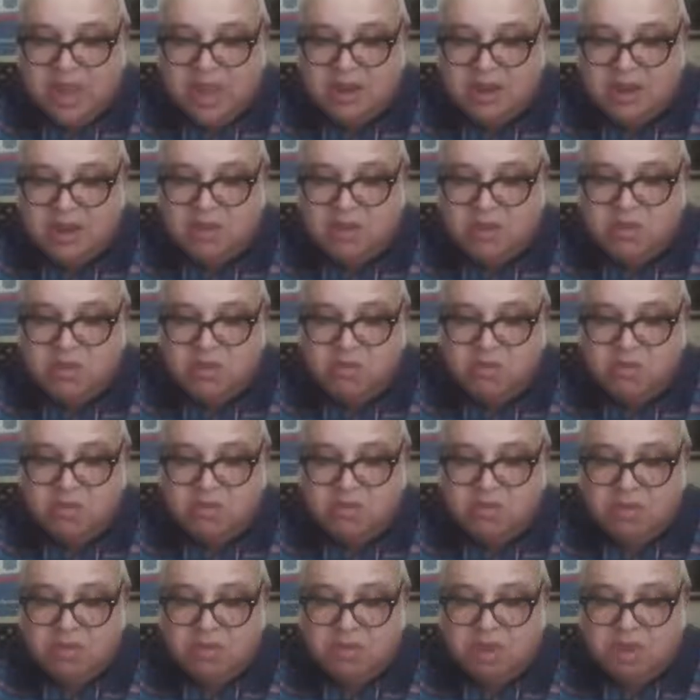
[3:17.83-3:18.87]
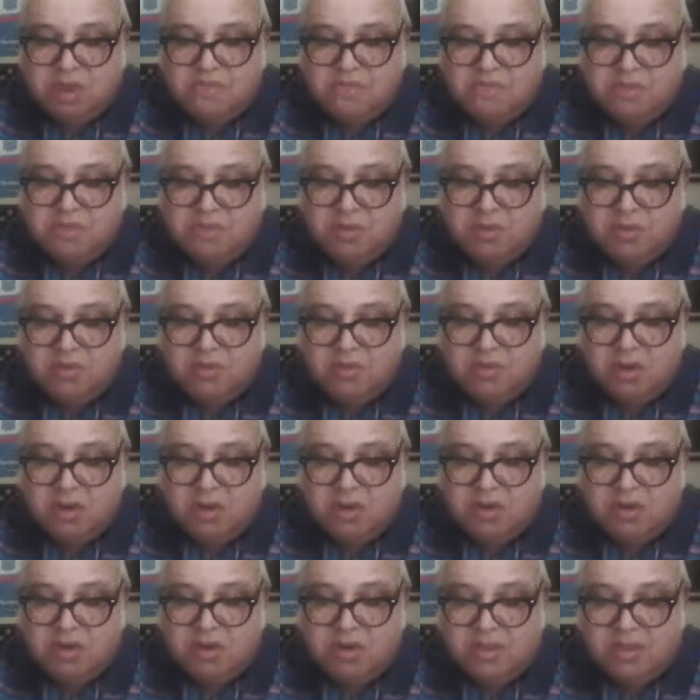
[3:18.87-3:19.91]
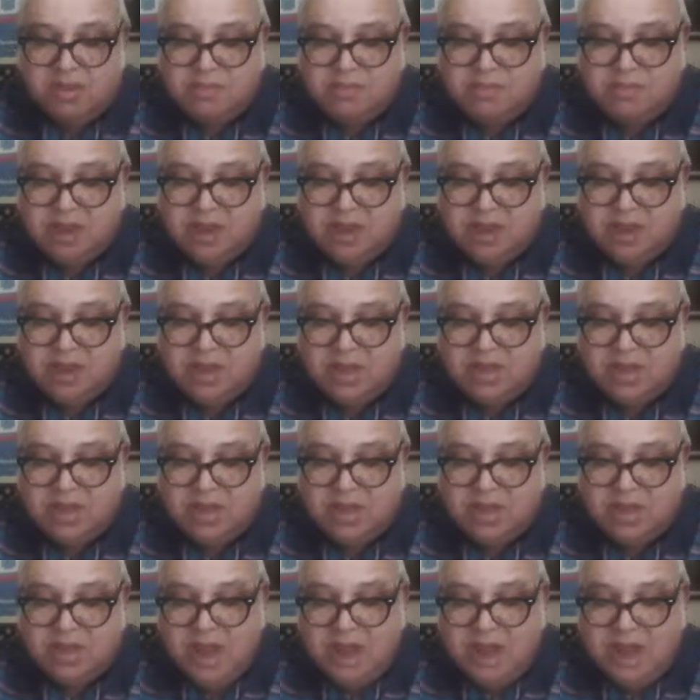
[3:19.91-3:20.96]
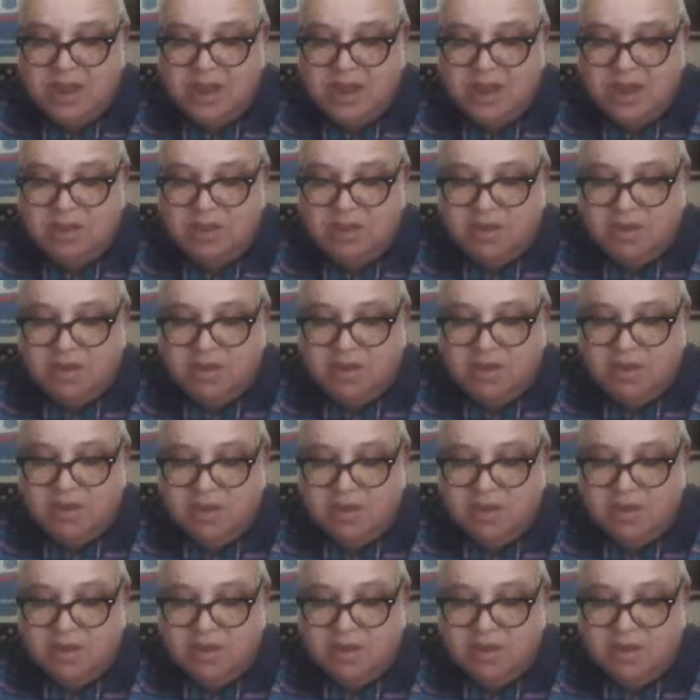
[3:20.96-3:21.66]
other day, and if you're not familiar with Heartlands Media,